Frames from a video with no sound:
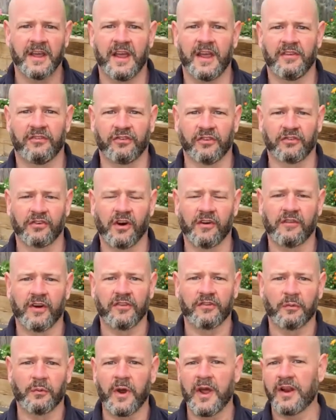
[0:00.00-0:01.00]
is to try and
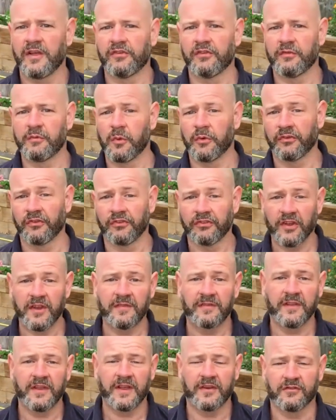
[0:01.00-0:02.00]
raise awareness of water
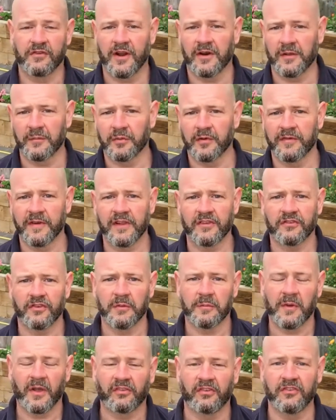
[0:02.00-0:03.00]
safety and drowning
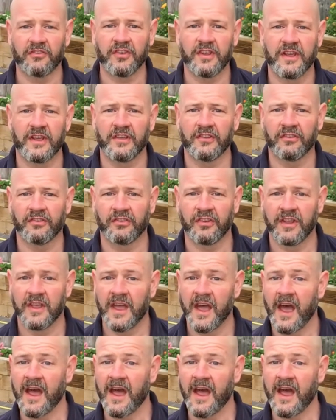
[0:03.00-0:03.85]
prevention messages,